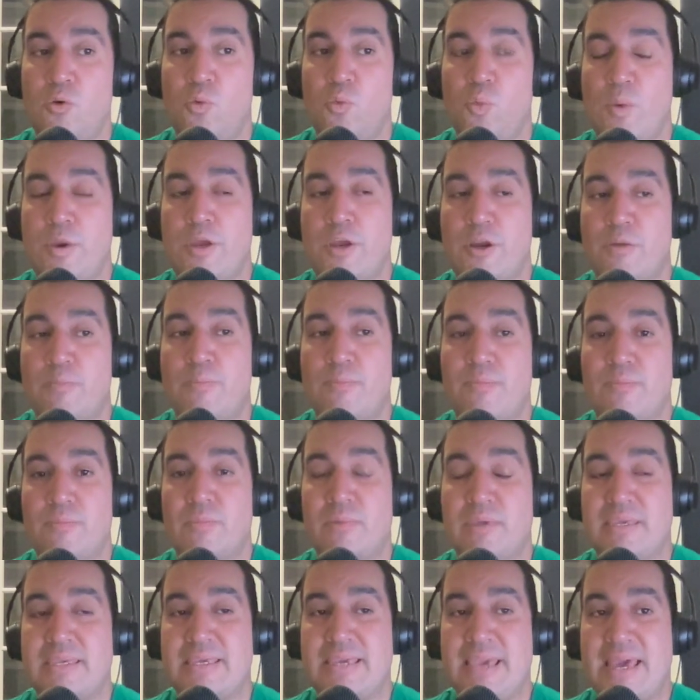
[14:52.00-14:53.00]
we are
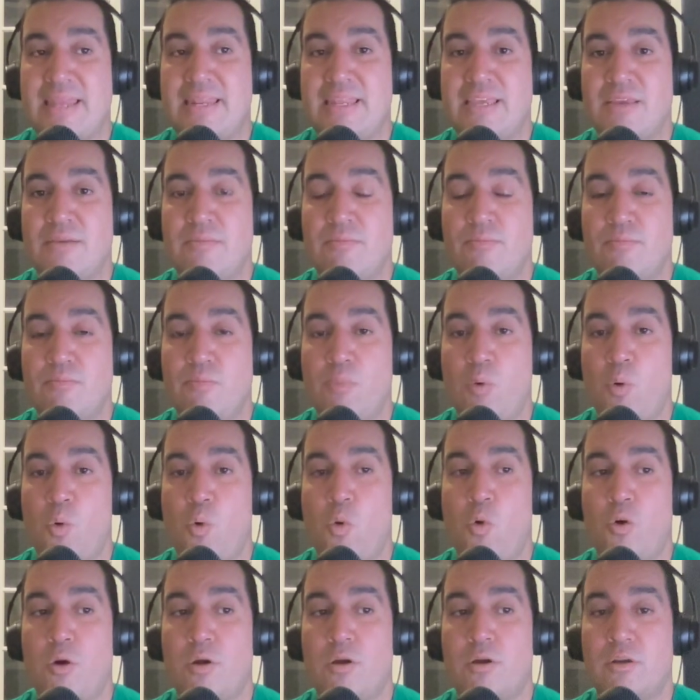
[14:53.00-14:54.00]
getting
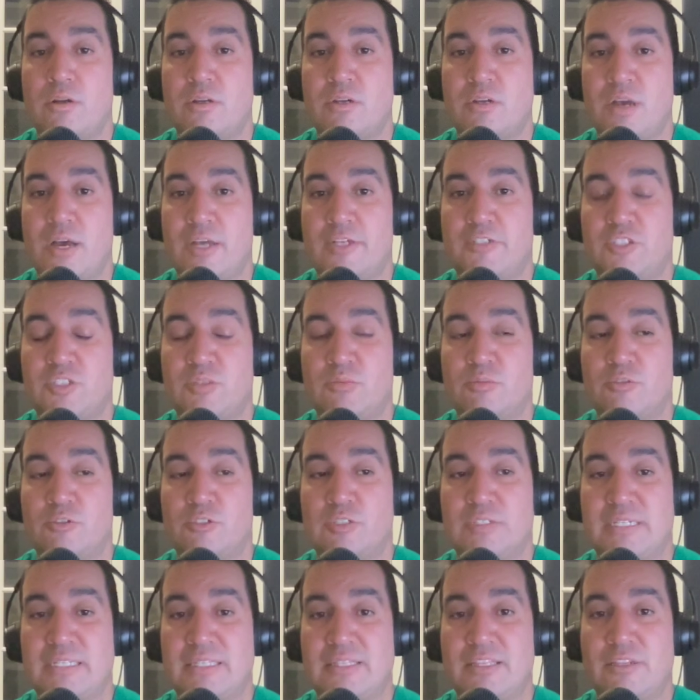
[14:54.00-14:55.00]
more
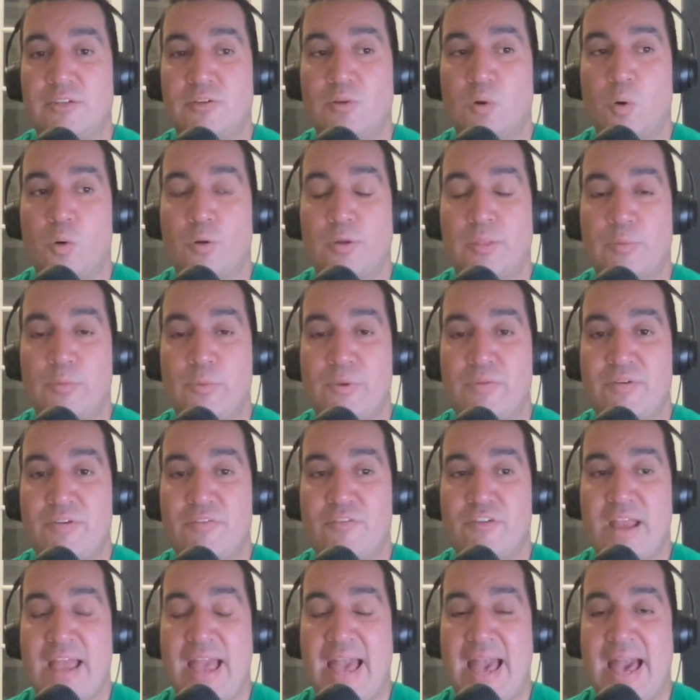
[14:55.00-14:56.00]
customers in the door than we've
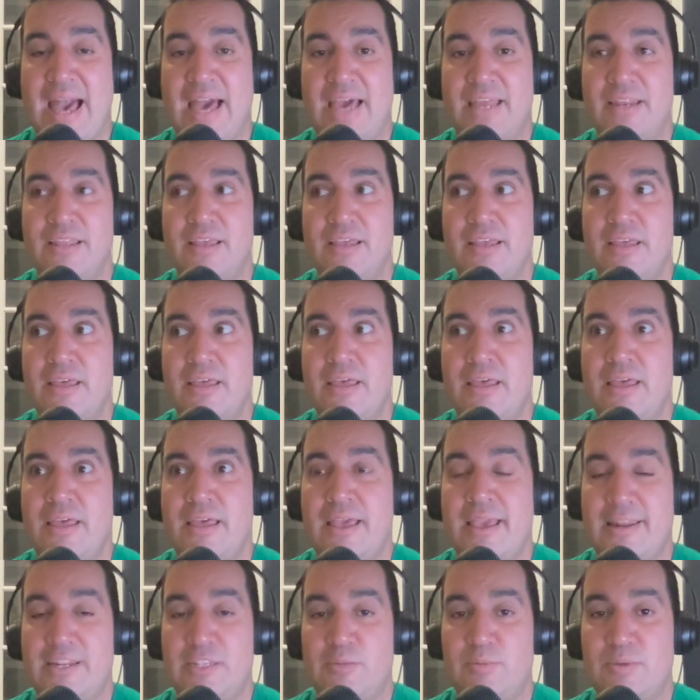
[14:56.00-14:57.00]
ever had.
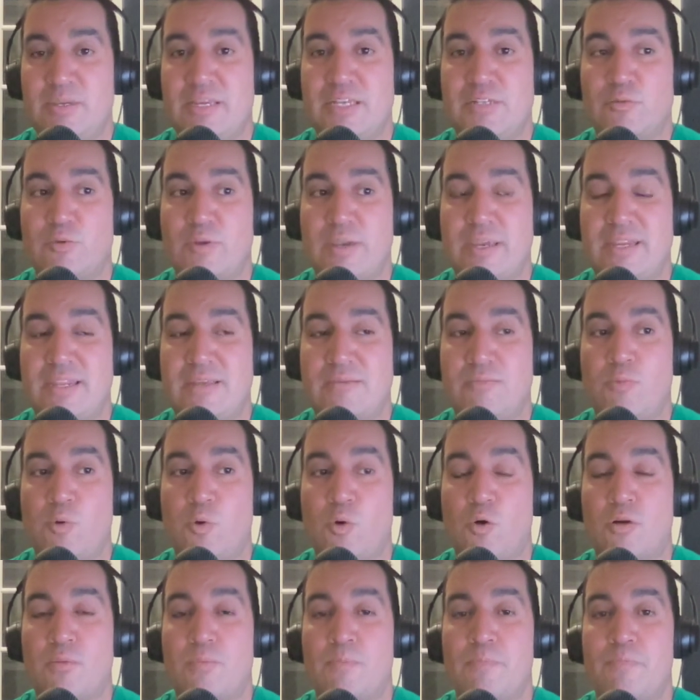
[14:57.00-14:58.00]
And it's because we're getting
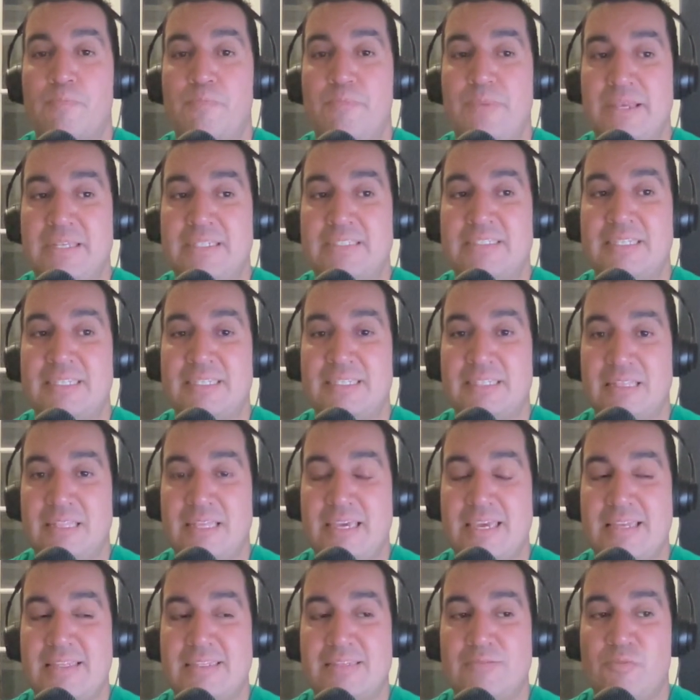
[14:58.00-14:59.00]
more business
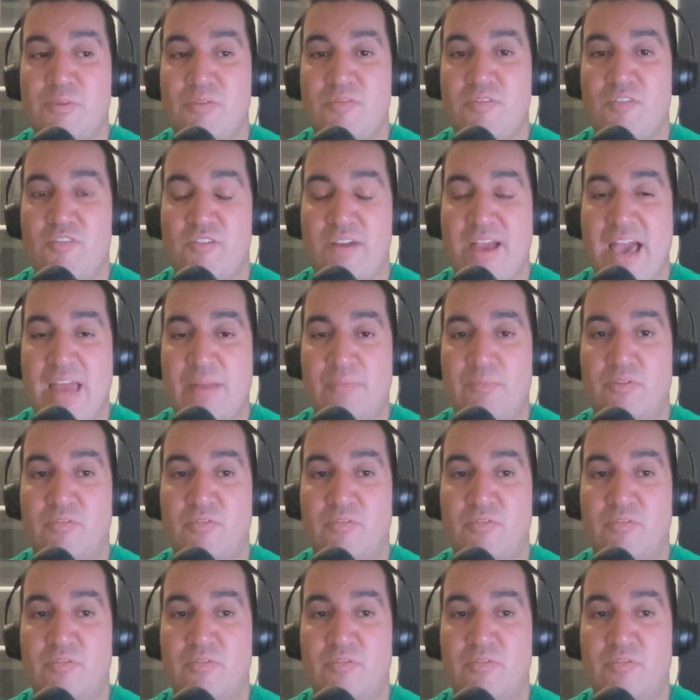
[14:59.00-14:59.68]
leads than we've ever had